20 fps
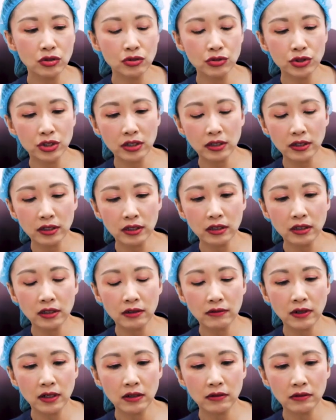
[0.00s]
Usually
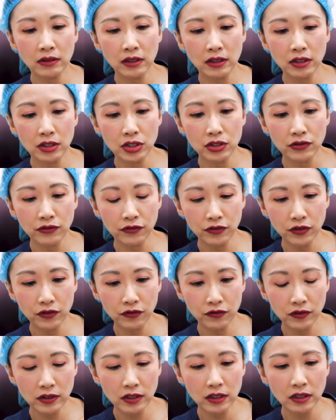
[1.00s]
around the age of
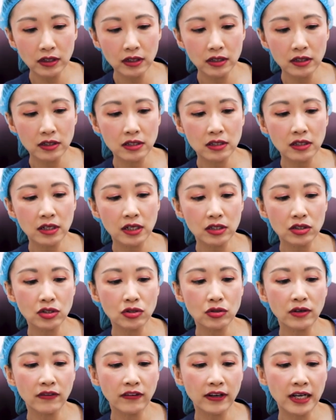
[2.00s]
50, it starts
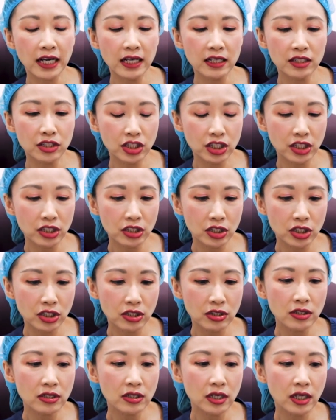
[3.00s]
to have color
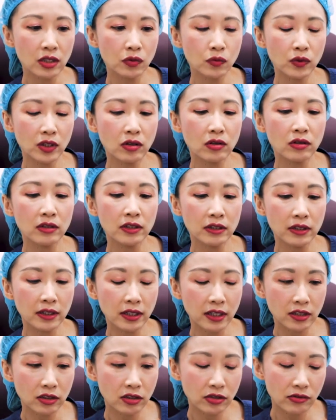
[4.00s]
changes and we call it a
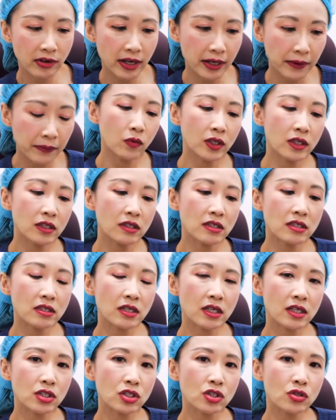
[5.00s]
cataract. When it
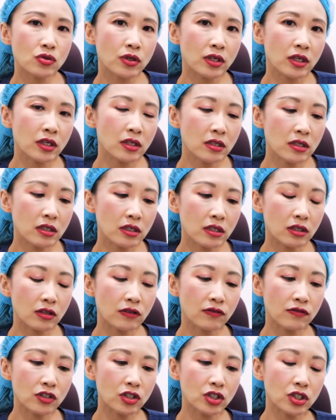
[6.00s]
starts to hinder
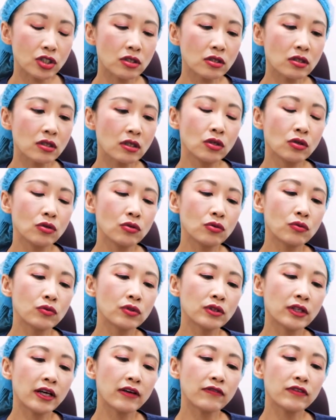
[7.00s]
your vision, you
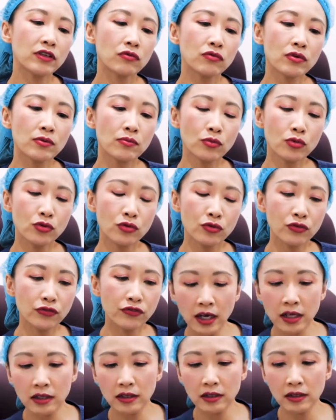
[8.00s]
will have it removed
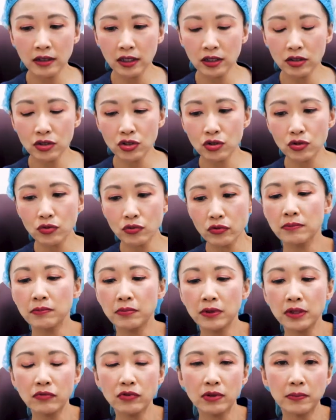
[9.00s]
and it needs to
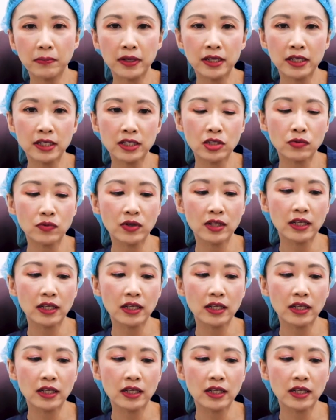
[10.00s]
be replaced